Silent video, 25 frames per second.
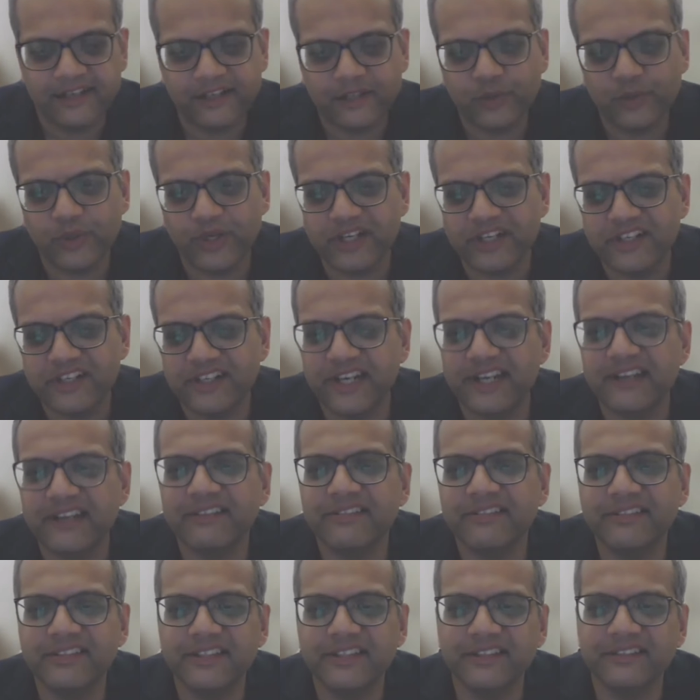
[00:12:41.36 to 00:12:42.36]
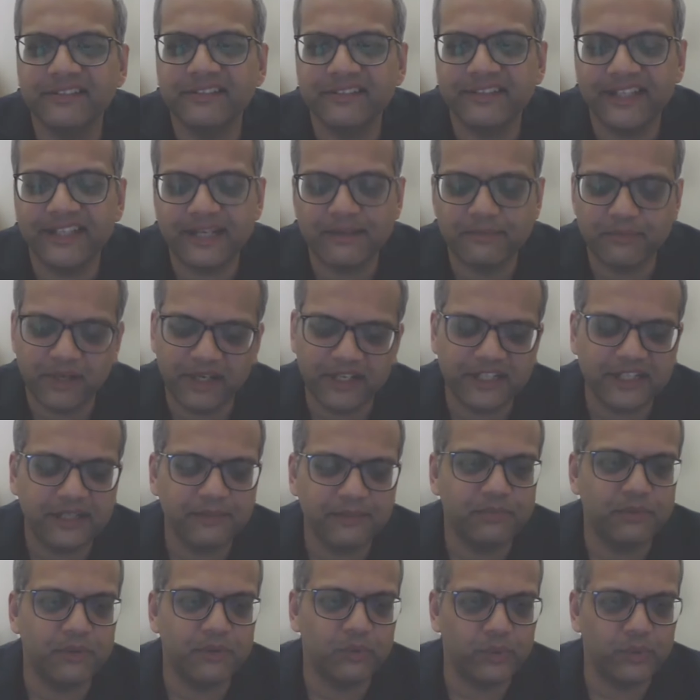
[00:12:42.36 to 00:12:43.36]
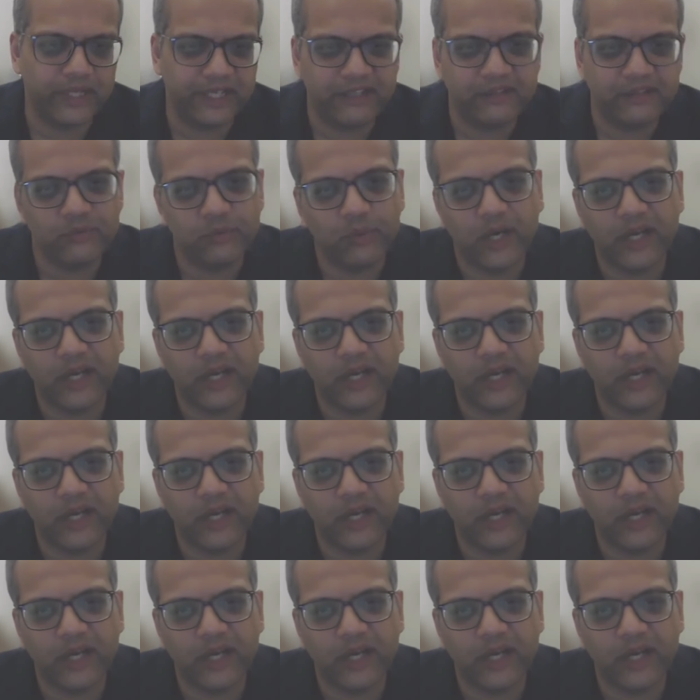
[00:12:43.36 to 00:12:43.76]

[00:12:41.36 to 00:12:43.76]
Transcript: to address this in multiple ways.